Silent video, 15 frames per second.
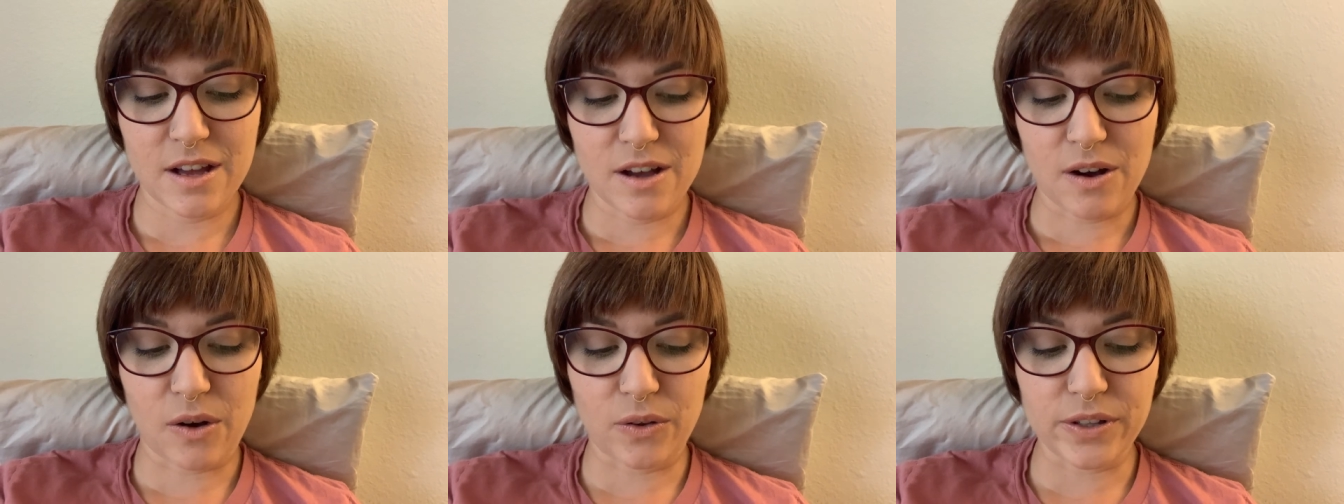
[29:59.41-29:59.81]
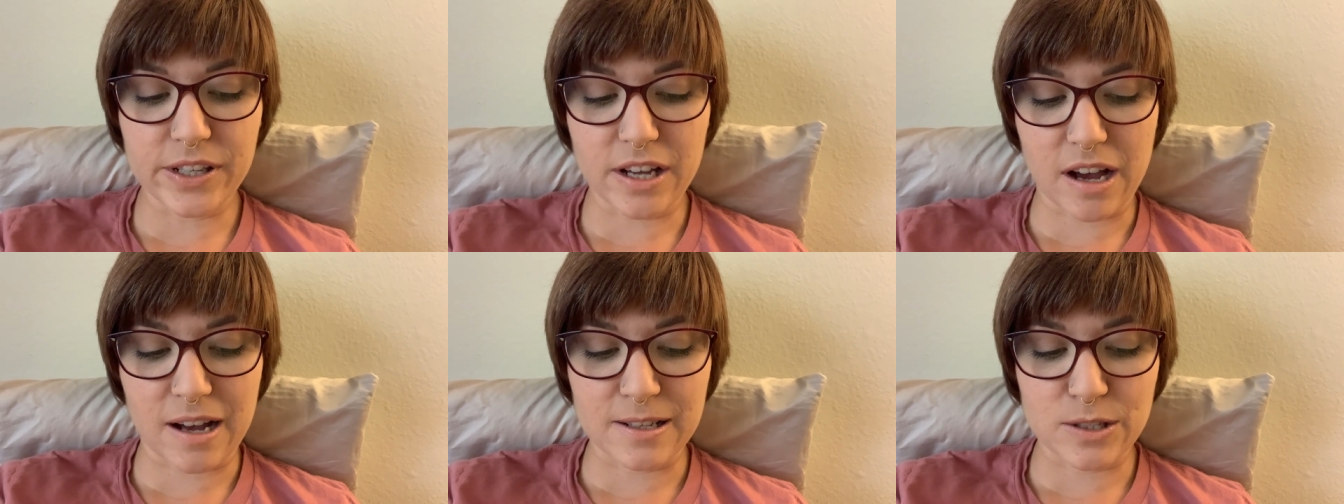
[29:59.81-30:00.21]
Holy
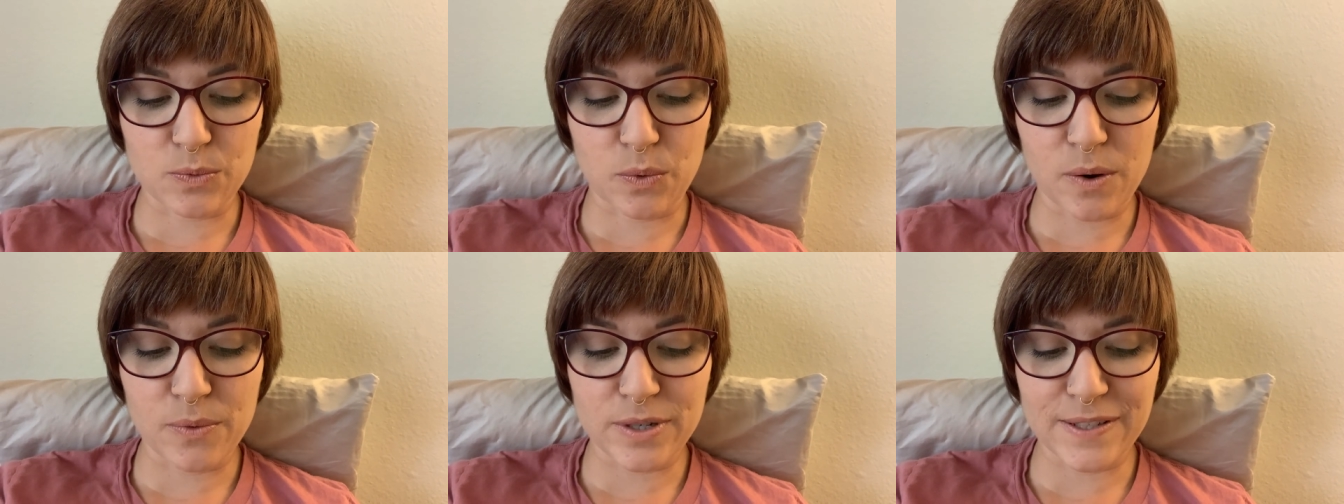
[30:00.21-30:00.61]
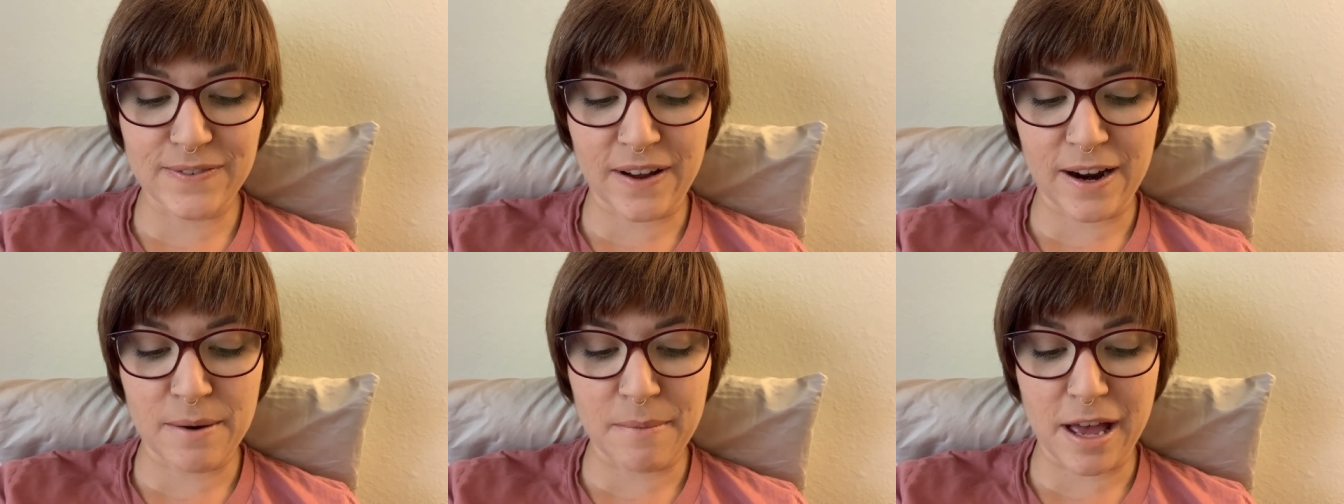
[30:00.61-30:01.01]
gods, what was
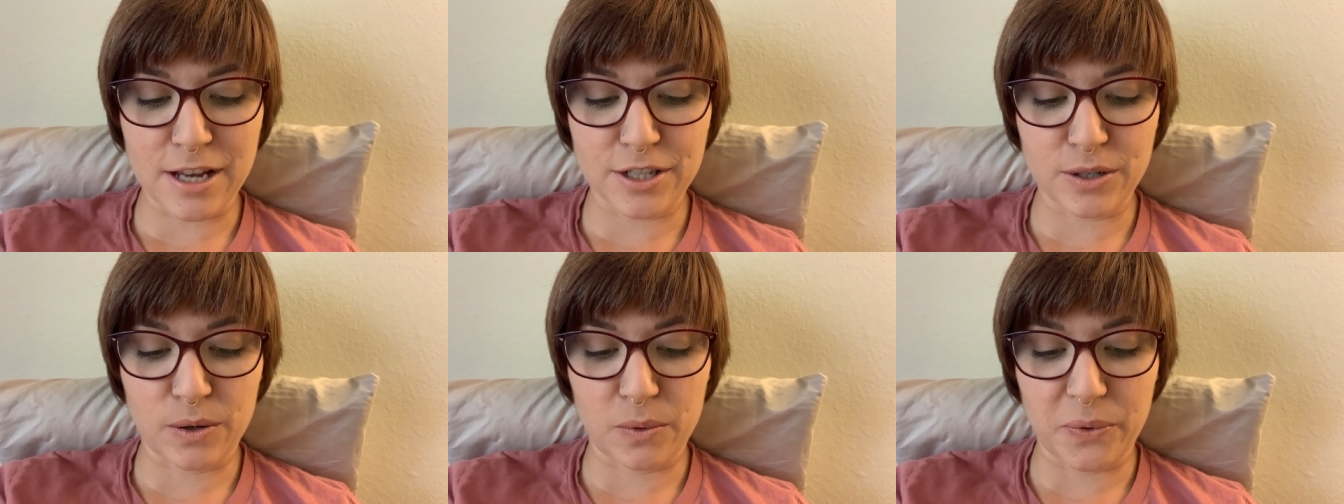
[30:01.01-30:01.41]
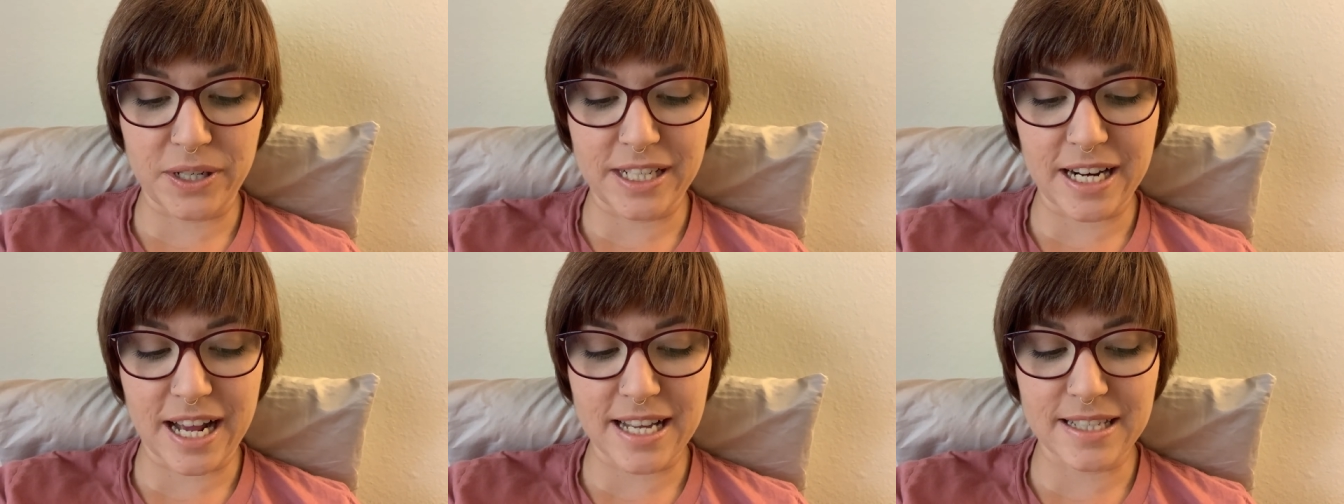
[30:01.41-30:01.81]
fire magic or
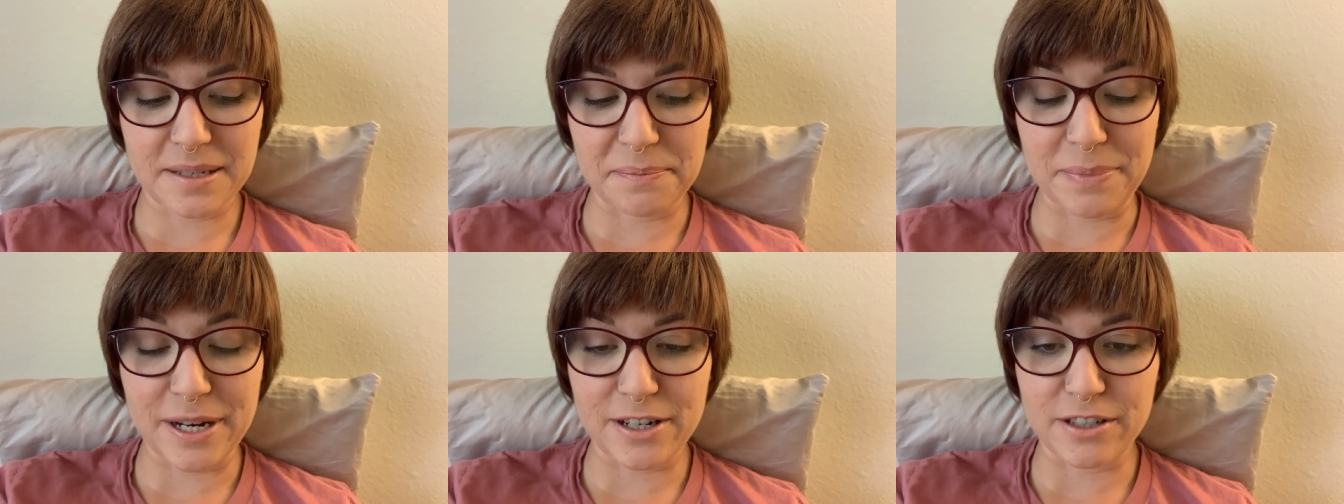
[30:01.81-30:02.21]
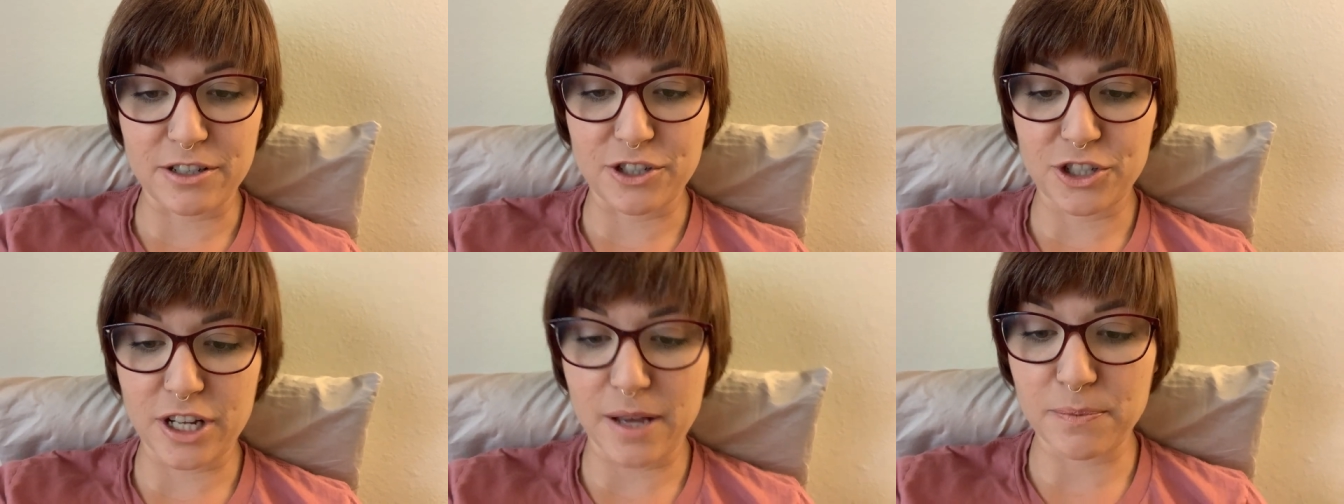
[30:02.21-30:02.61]
wind and ice compared to
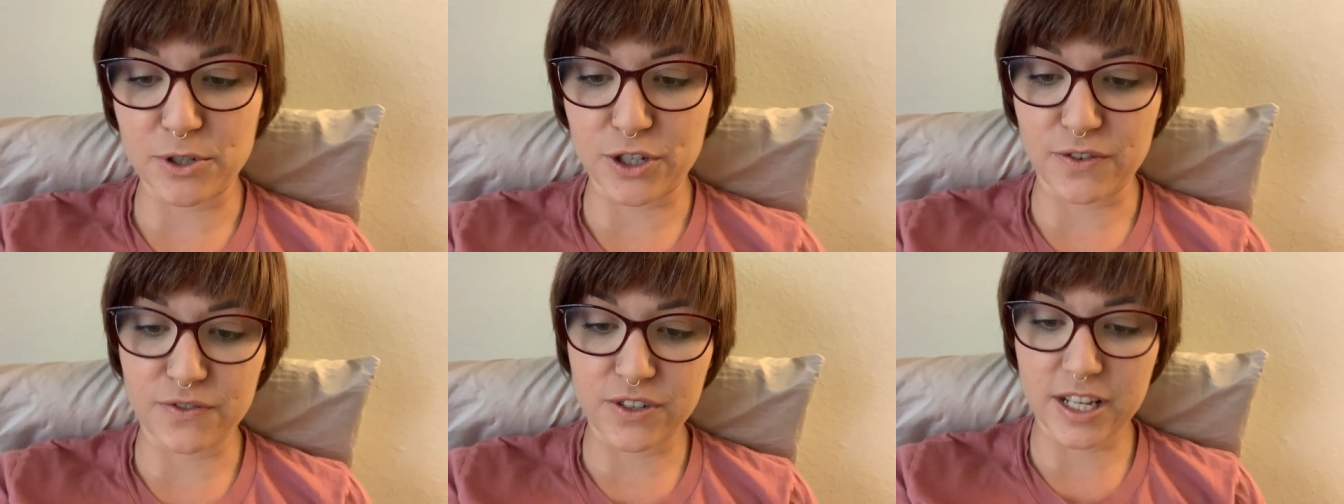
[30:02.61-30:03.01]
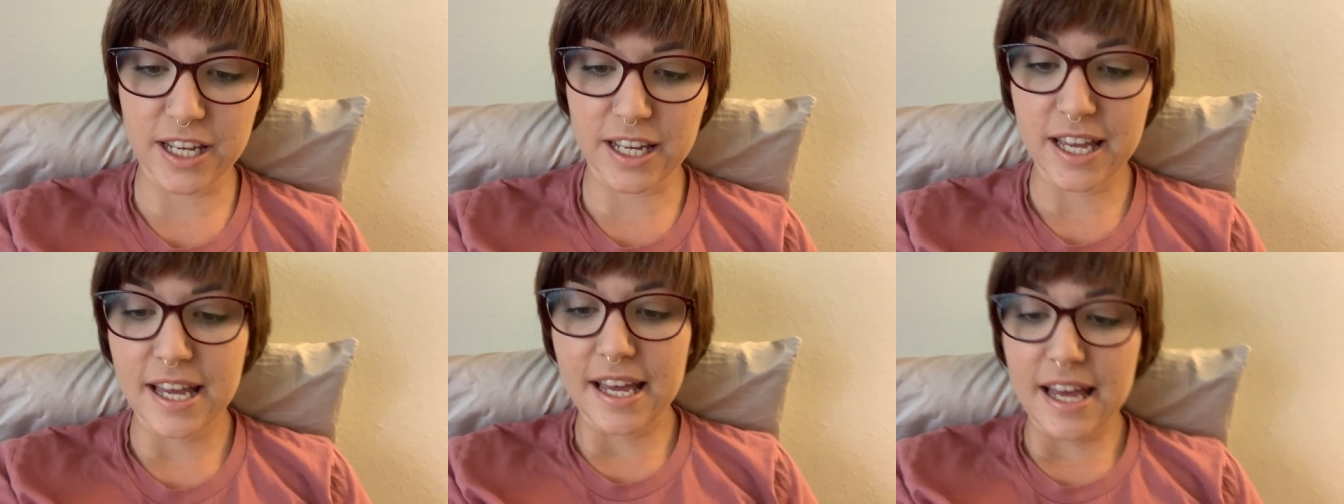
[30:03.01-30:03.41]
shapeshifting?